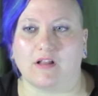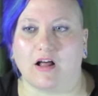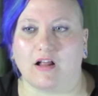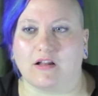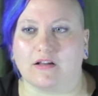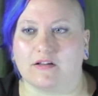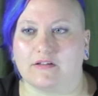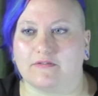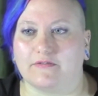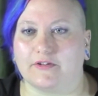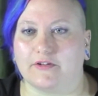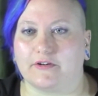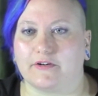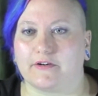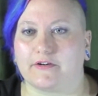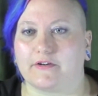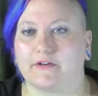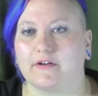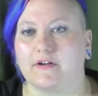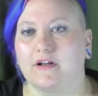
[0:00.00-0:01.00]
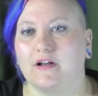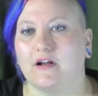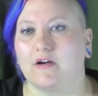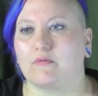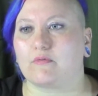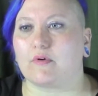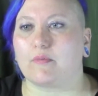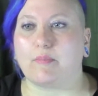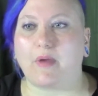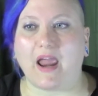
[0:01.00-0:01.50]
all of your
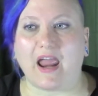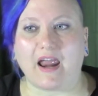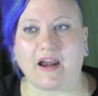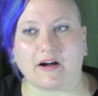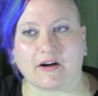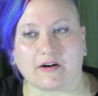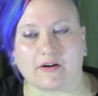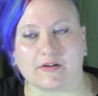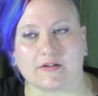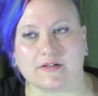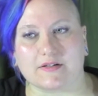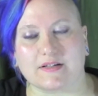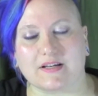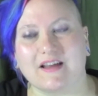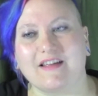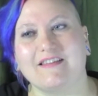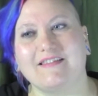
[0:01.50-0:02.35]
repairs.